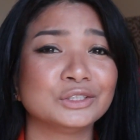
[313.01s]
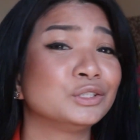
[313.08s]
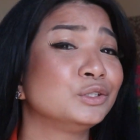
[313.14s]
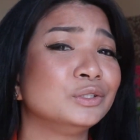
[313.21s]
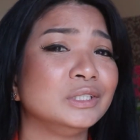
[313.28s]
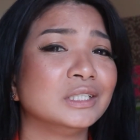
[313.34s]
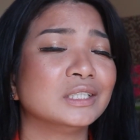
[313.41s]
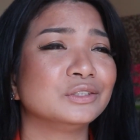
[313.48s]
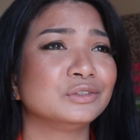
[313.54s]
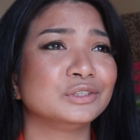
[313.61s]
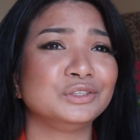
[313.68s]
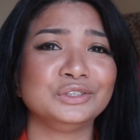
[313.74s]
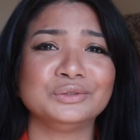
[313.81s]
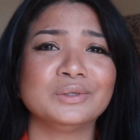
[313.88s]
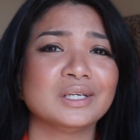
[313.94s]
to
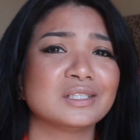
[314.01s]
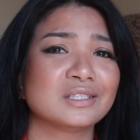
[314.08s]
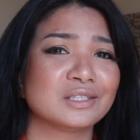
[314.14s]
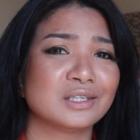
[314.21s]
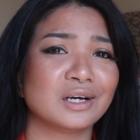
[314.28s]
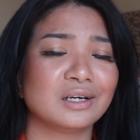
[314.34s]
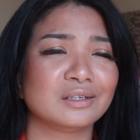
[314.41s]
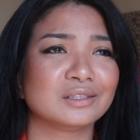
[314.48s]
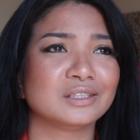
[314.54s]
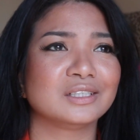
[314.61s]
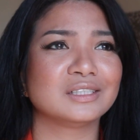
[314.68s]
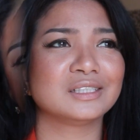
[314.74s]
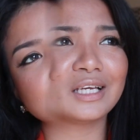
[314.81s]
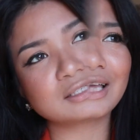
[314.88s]
300 US dollars.